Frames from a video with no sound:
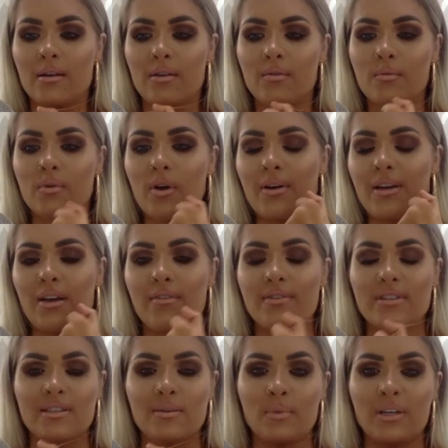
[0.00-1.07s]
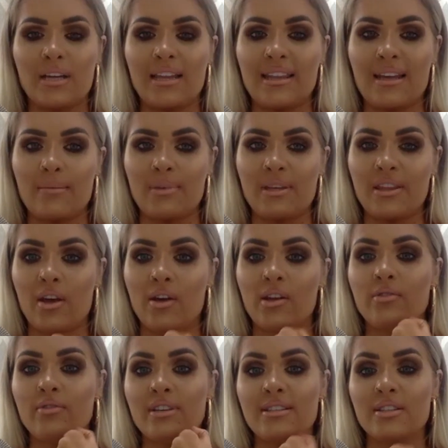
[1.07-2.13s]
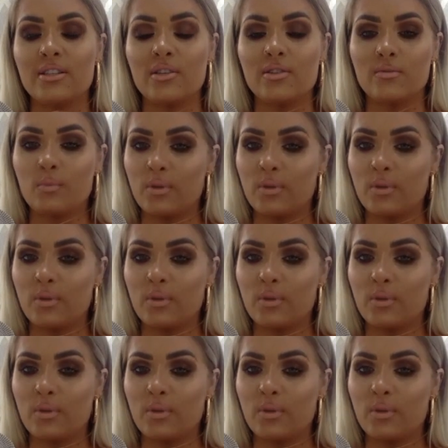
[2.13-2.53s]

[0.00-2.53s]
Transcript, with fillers: going over to someone and that be the only reason you